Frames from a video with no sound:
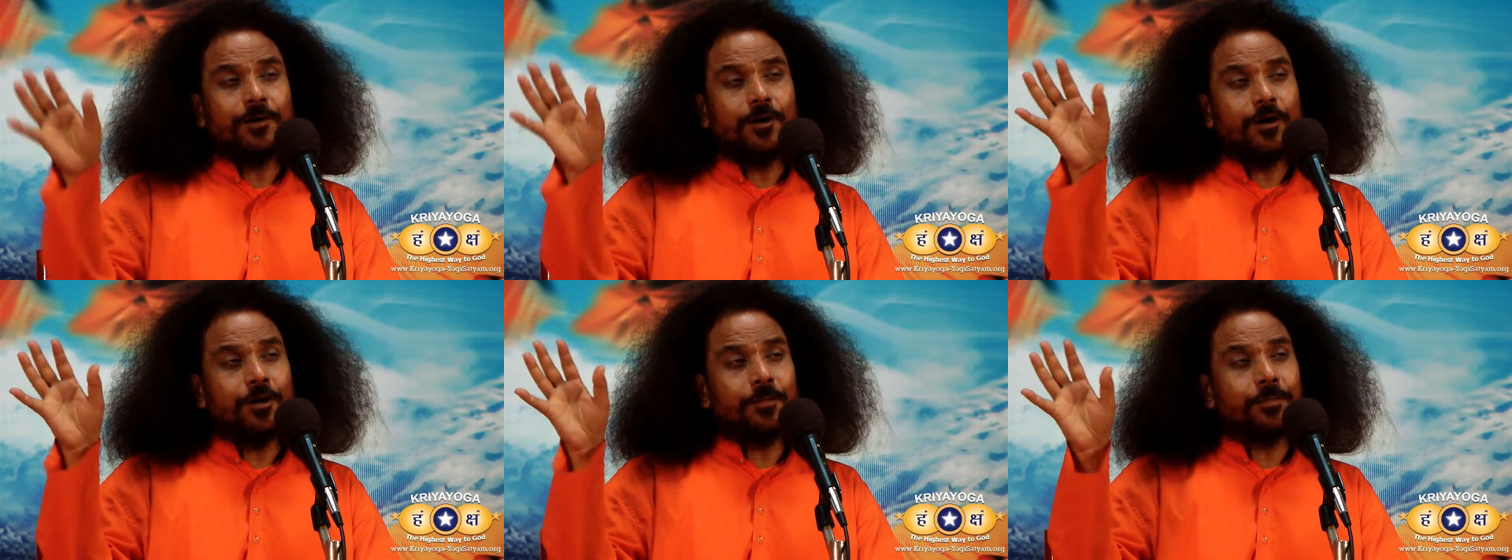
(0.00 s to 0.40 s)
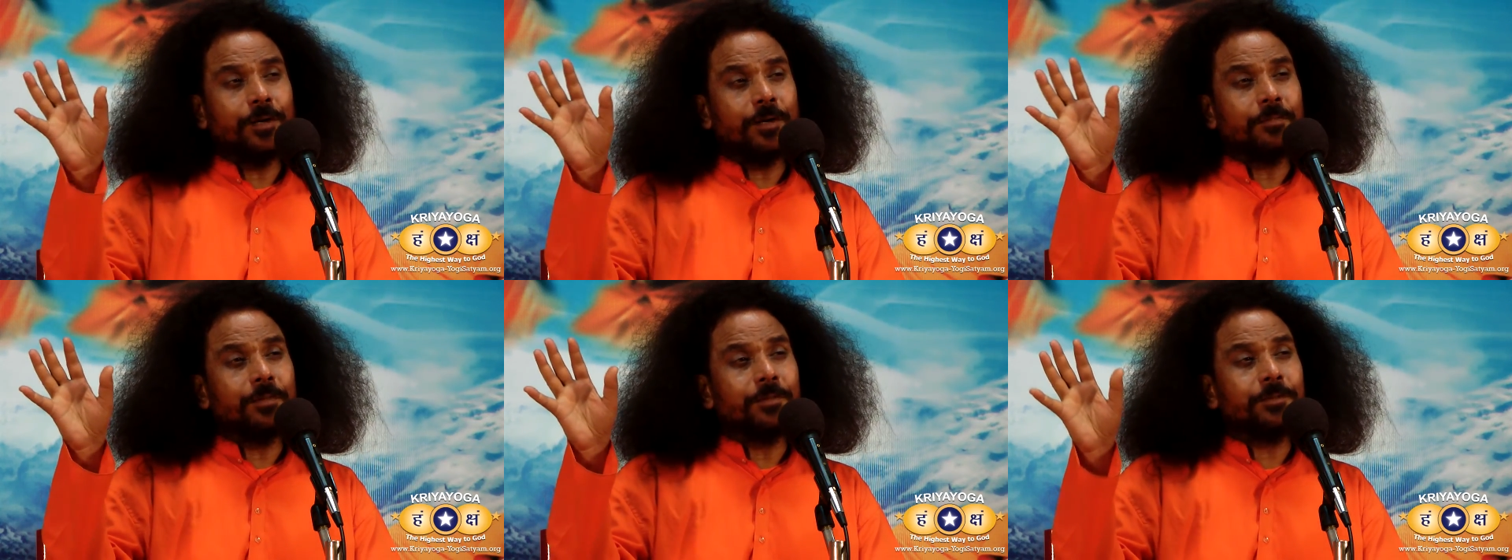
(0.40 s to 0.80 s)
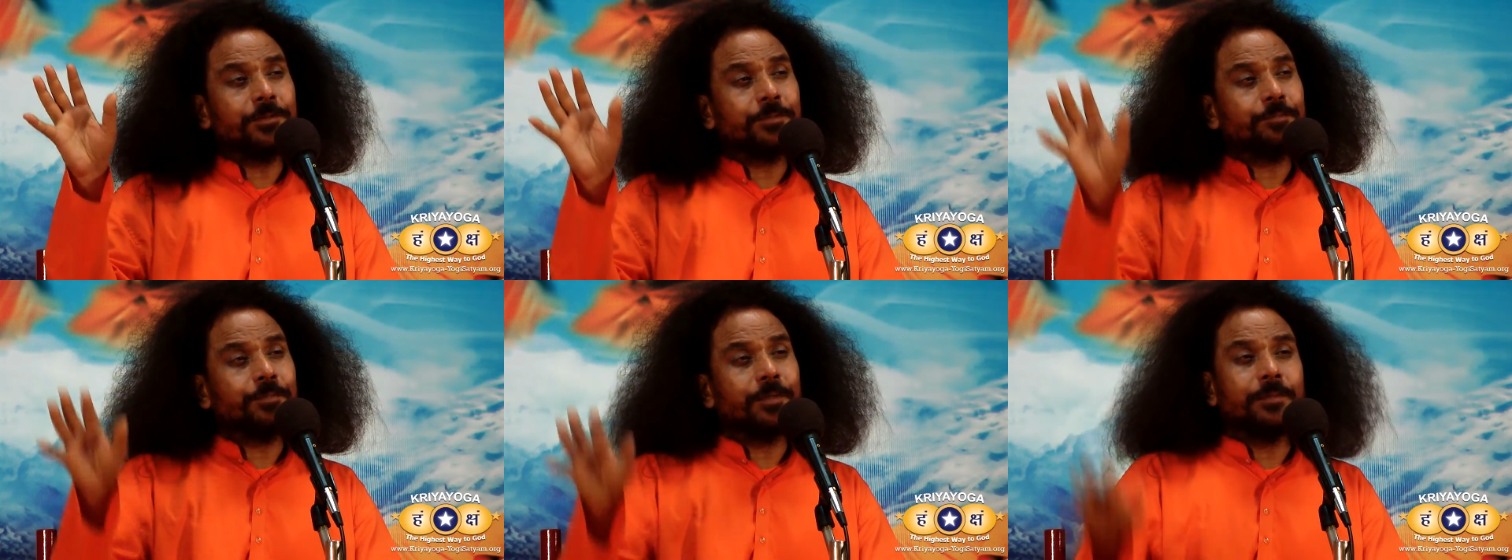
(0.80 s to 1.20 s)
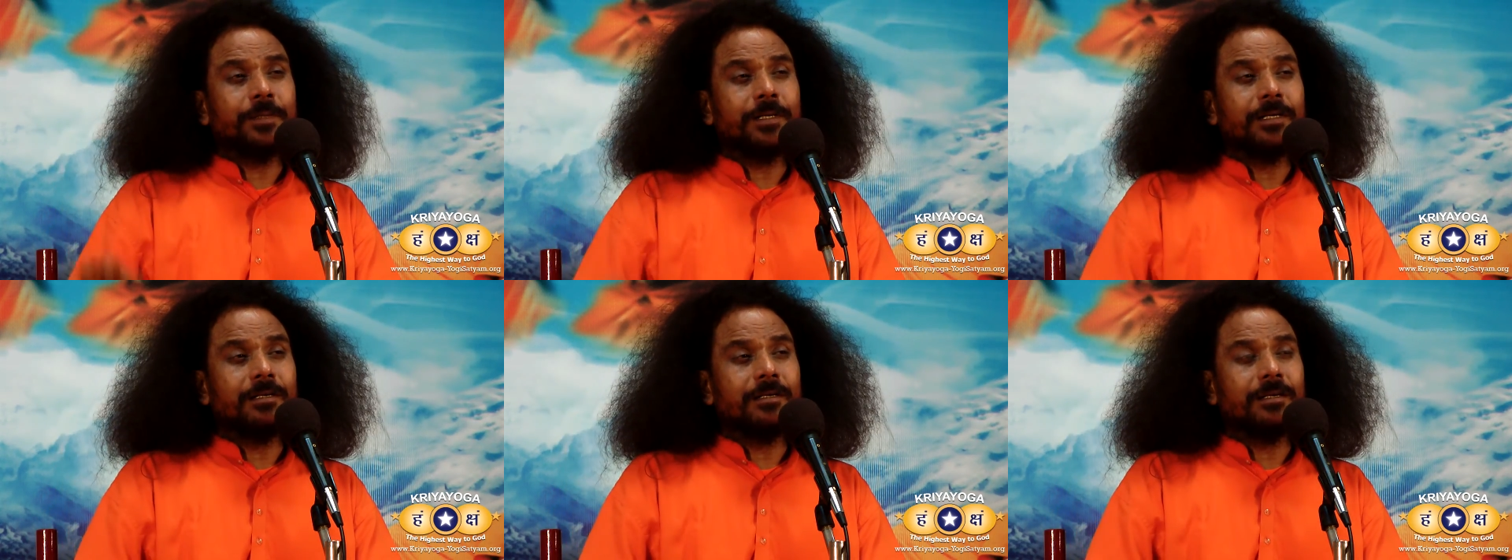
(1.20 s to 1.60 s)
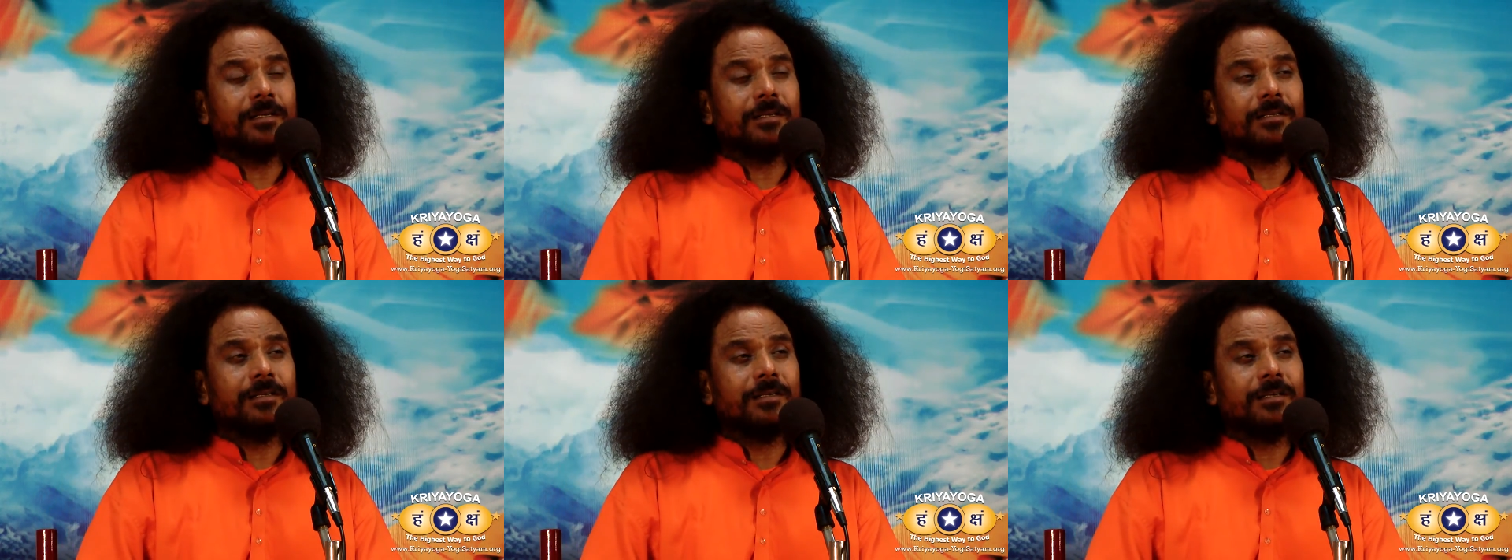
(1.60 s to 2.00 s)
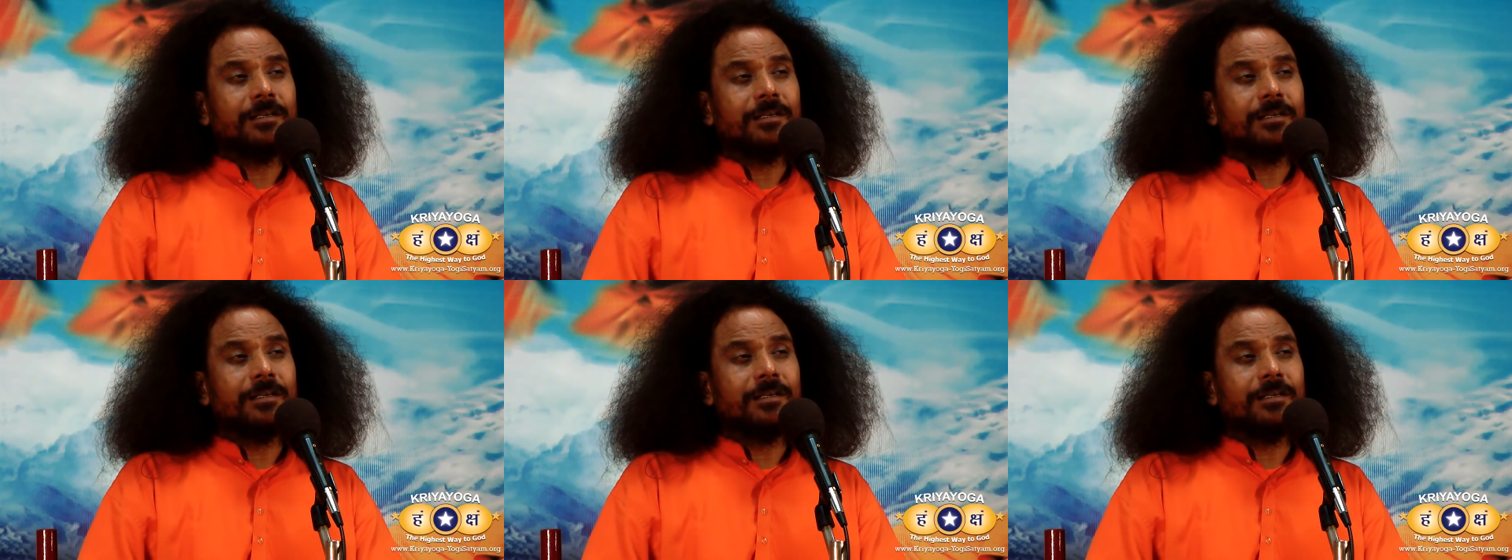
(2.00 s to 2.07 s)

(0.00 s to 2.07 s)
all problems permanently,